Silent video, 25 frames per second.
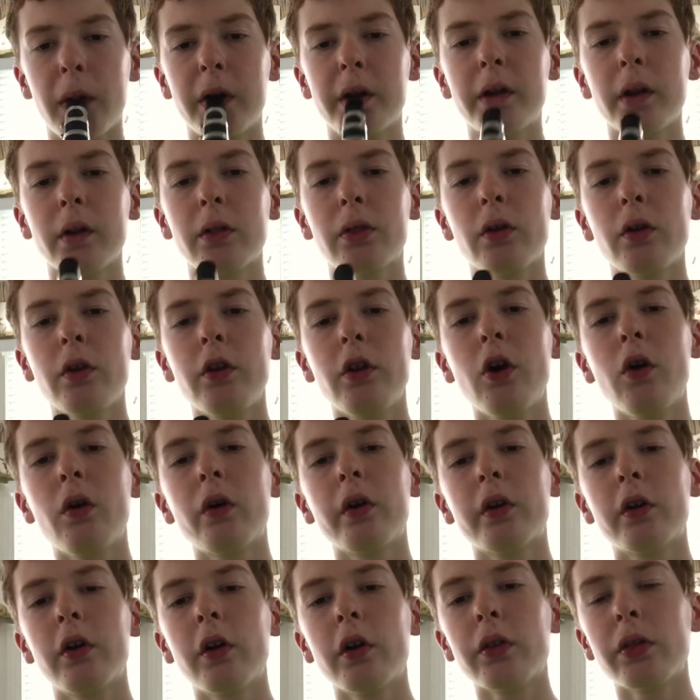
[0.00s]
Just so you know
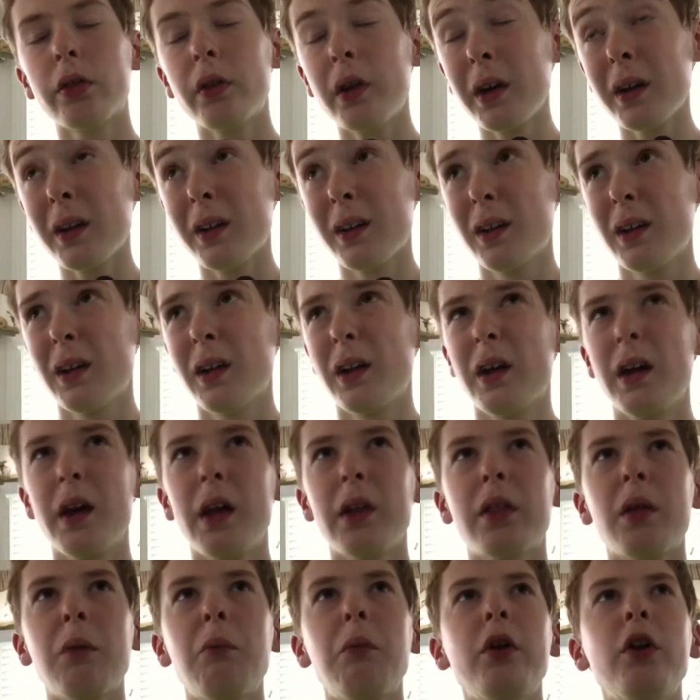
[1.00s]
what it looks like.
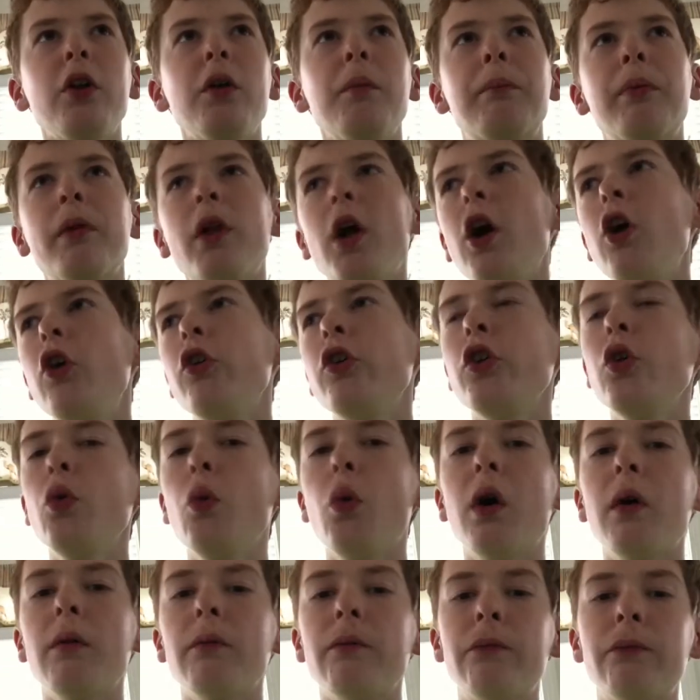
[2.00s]
And then when you blow, you
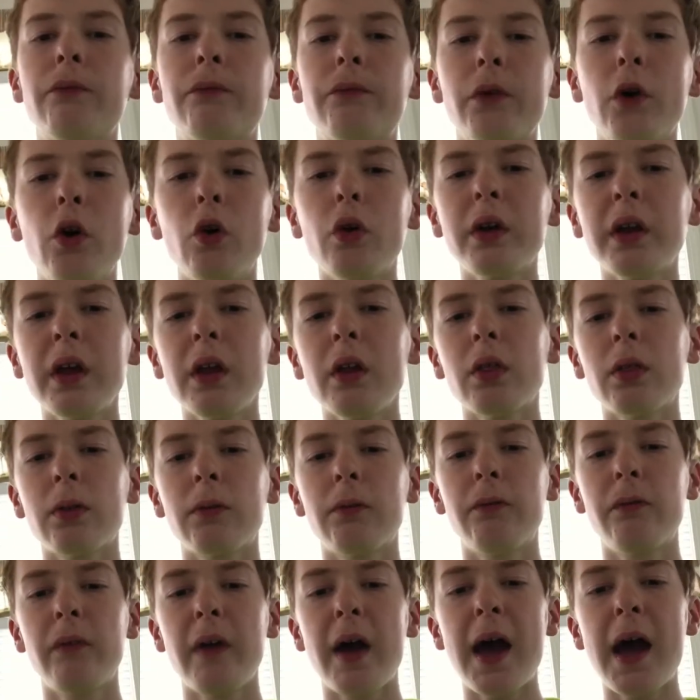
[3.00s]
want focused,
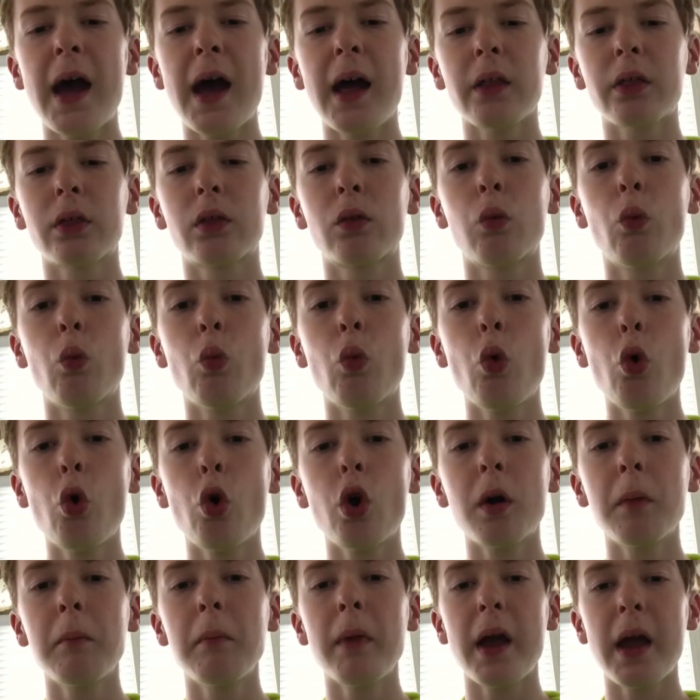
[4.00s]
fast,
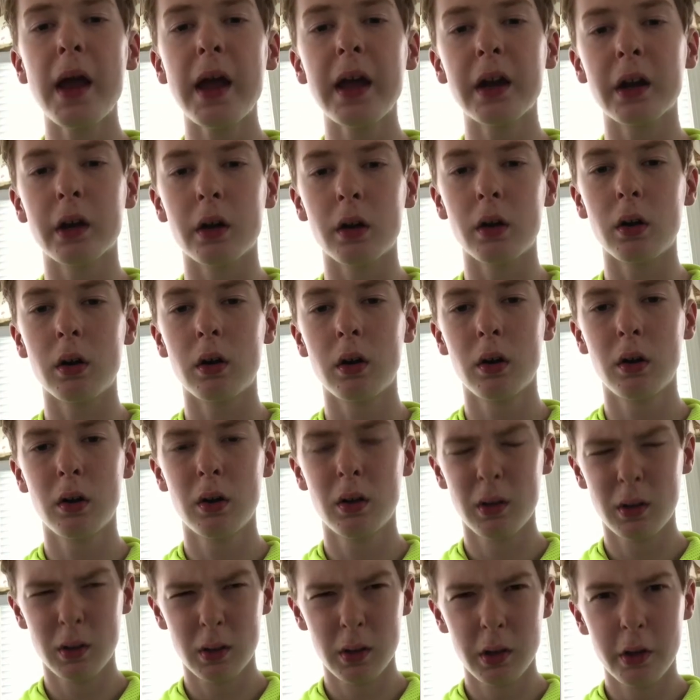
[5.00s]
warm air.
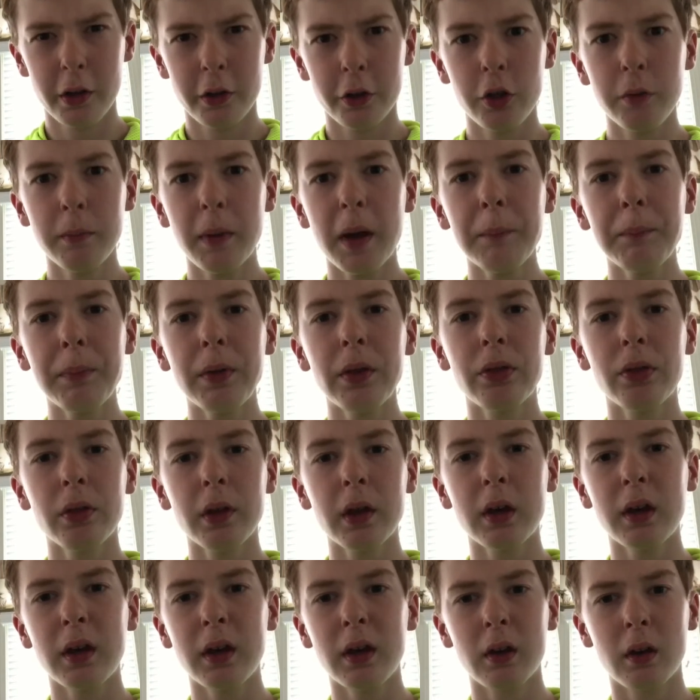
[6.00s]
You might be
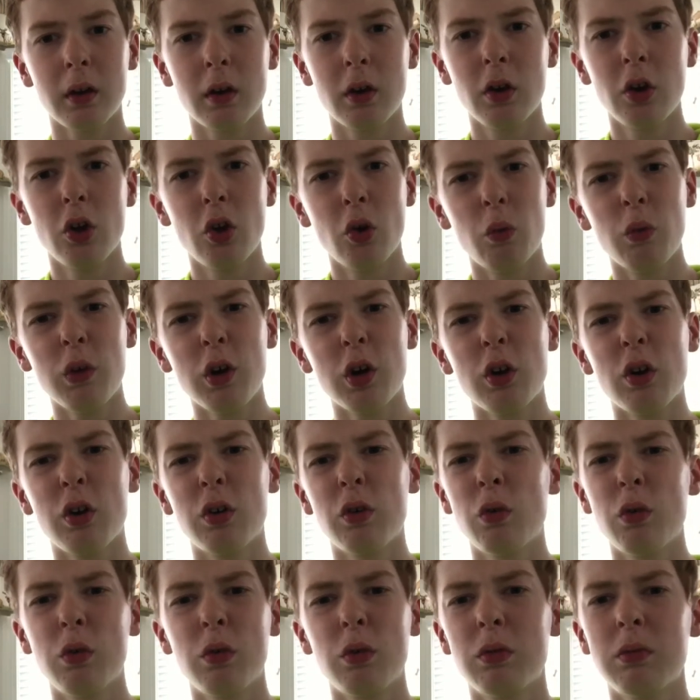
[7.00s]
thinking, well,
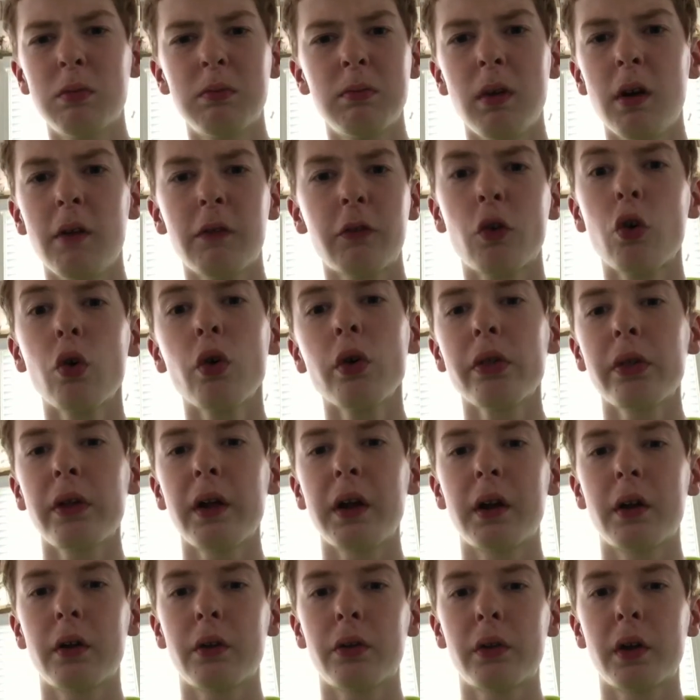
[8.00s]
of course the
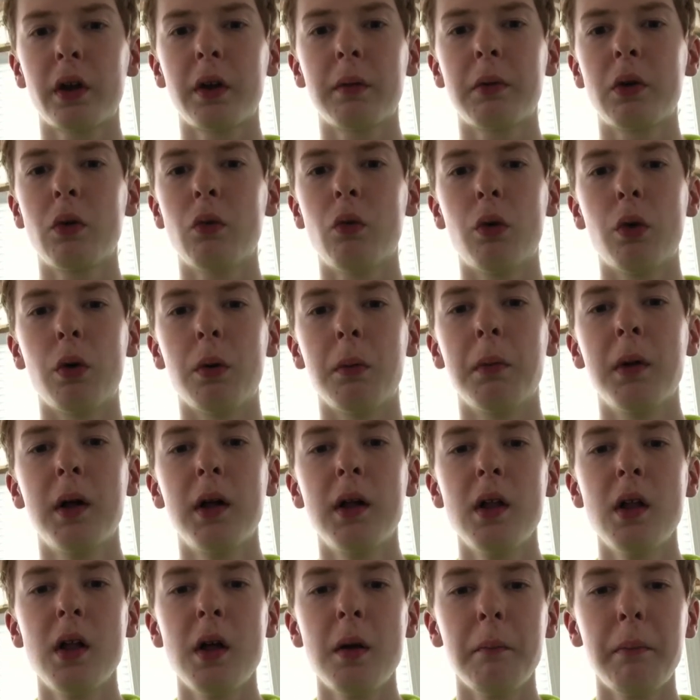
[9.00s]
air is going to be warm.
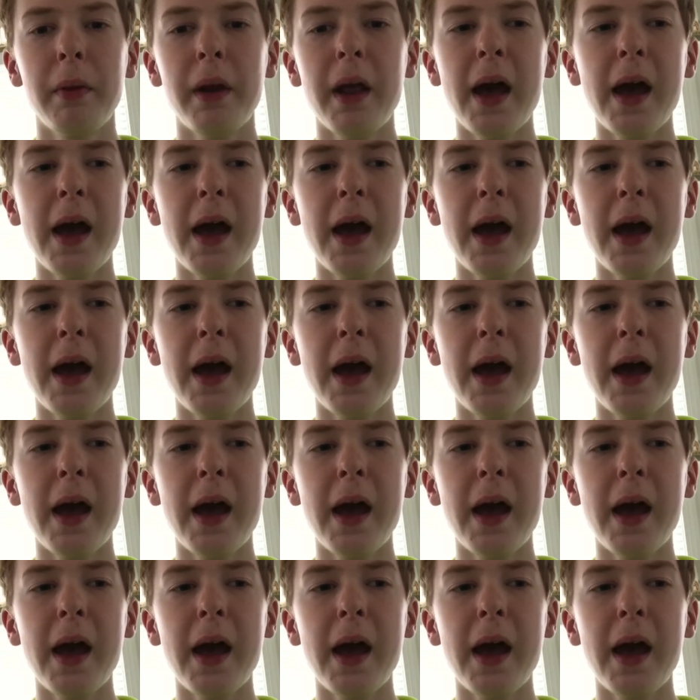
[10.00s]
But